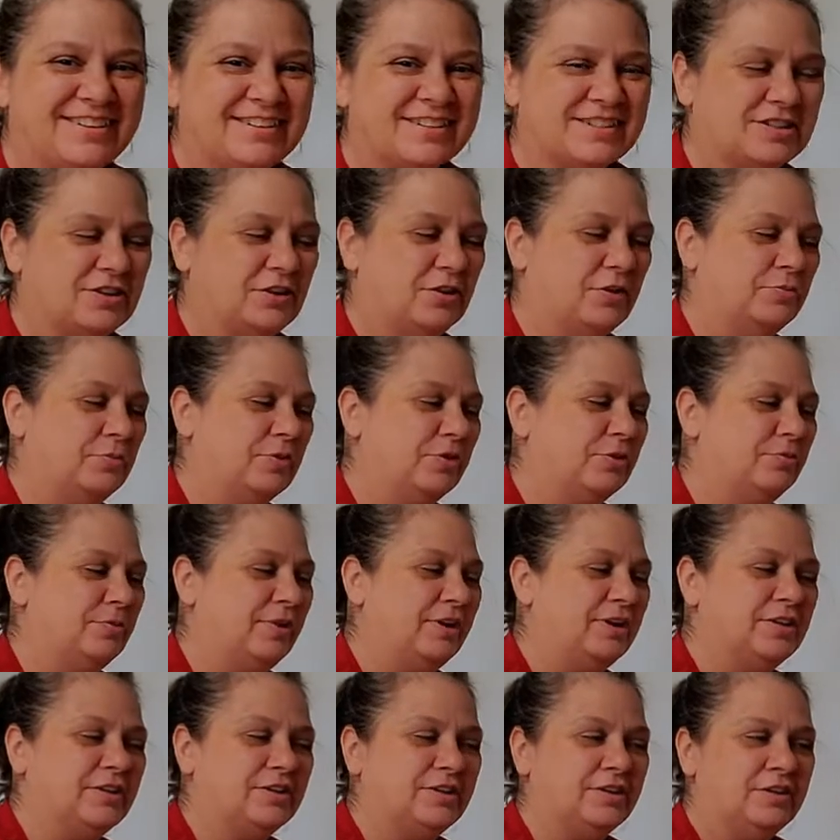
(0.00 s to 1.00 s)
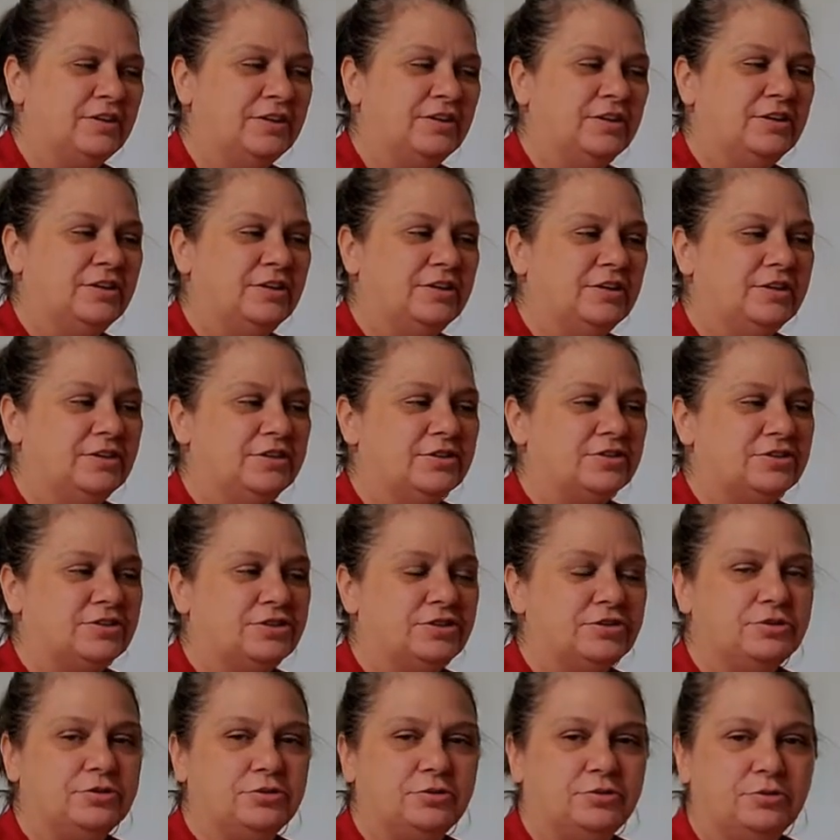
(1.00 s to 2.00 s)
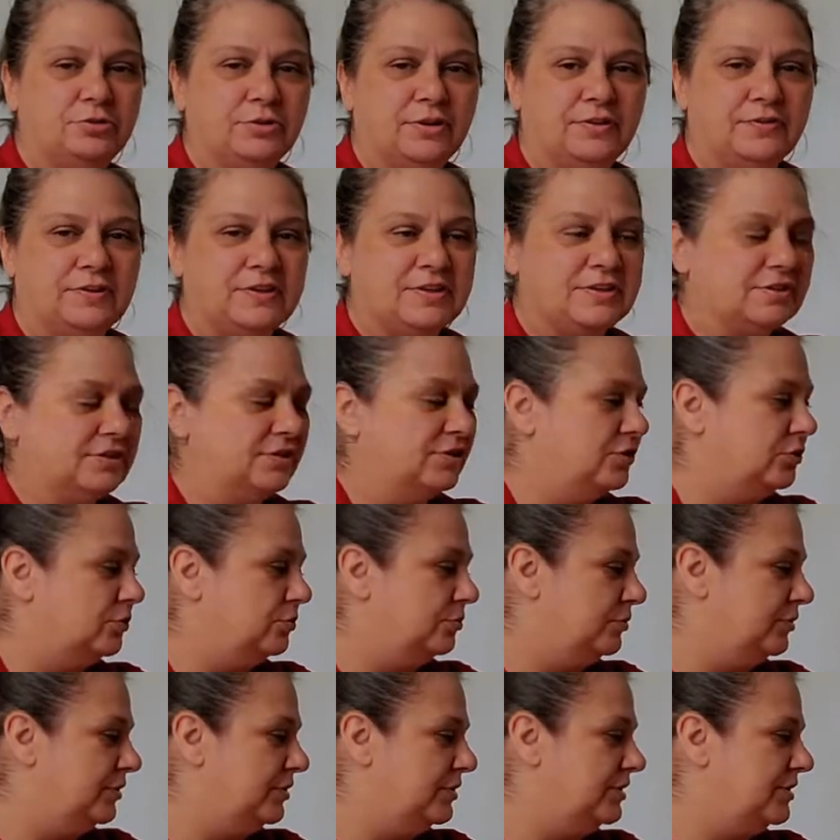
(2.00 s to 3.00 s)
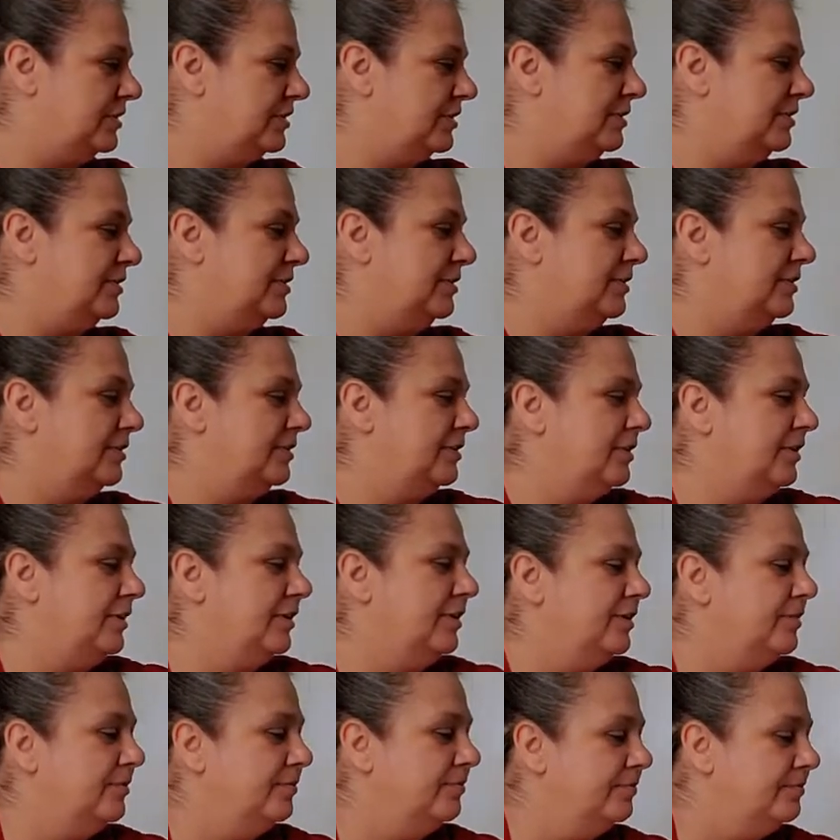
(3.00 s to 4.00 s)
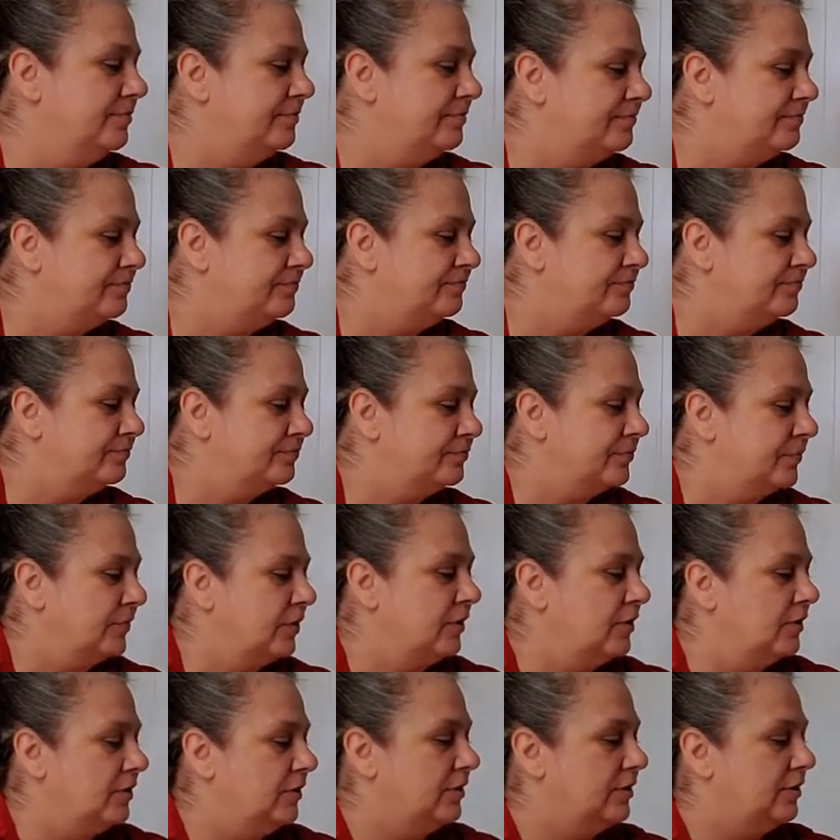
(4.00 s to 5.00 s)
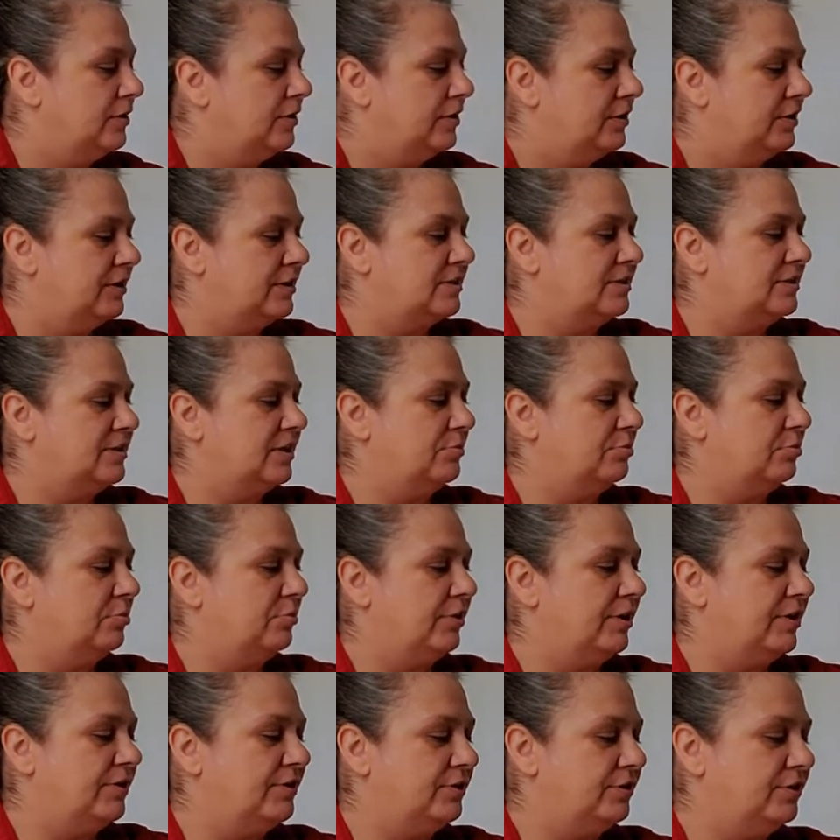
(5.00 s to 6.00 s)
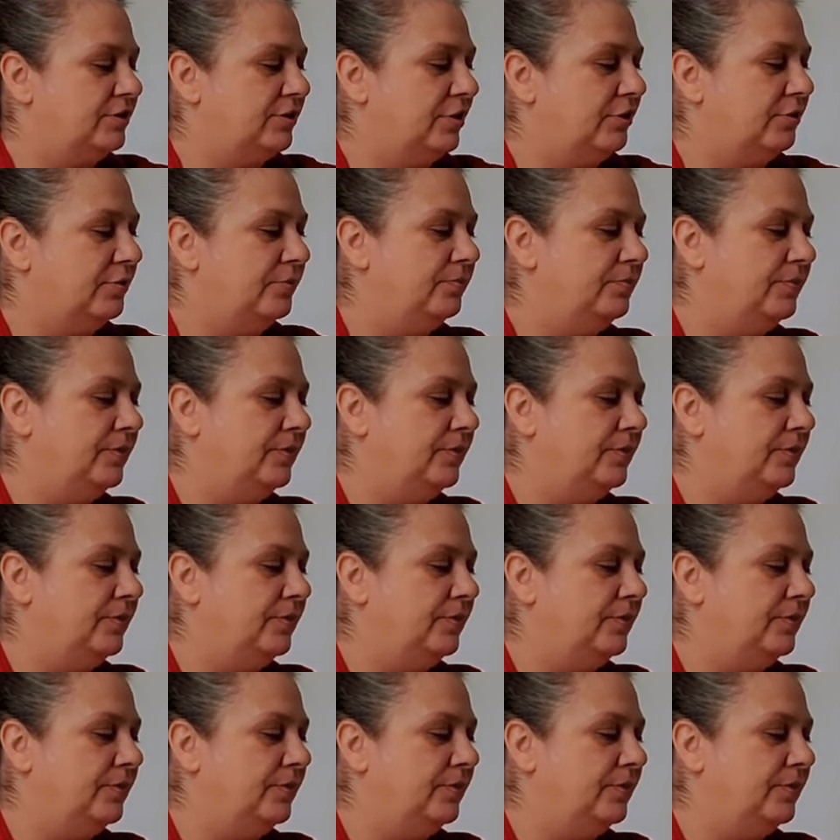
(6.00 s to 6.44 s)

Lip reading: So I'm gonna make 2 of these little ones and separate the dough.